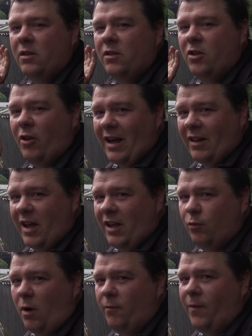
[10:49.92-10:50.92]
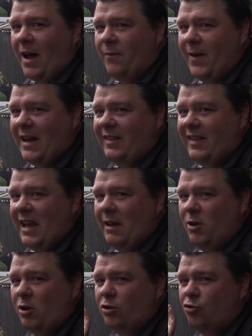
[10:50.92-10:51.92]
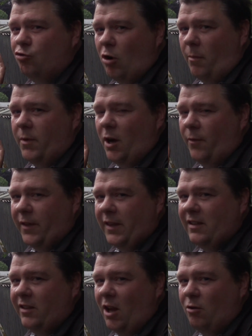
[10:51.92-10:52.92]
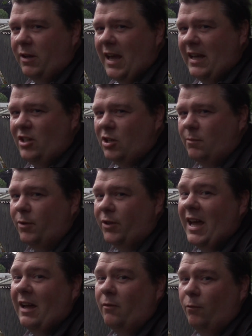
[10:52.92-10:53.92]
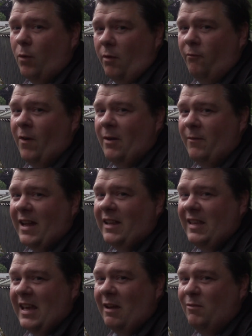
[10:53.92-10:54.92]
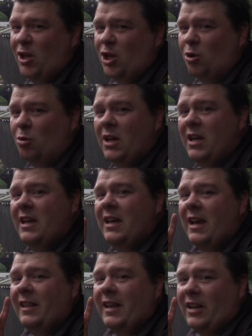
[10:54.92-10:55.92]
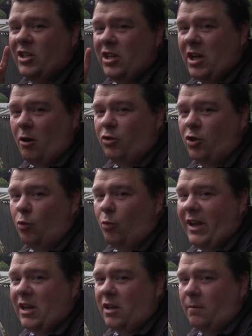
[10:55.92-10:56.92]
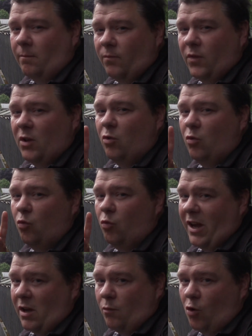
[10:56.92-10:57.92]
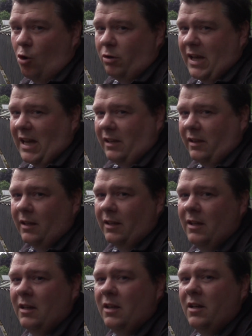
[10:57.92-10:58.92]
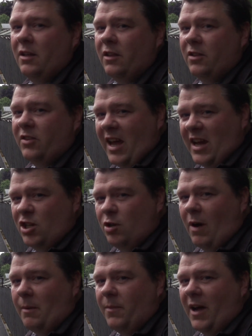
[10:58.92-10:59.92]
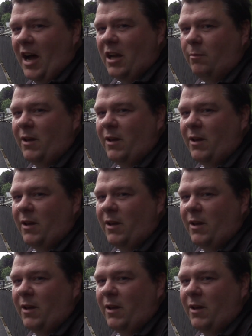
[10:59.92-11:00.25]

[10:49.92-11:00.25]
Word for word: So that class 158 DMU has dropped me off at this location, but that 158 DMU is actually going to the Wigan, Wigan Wallgate. Station right behind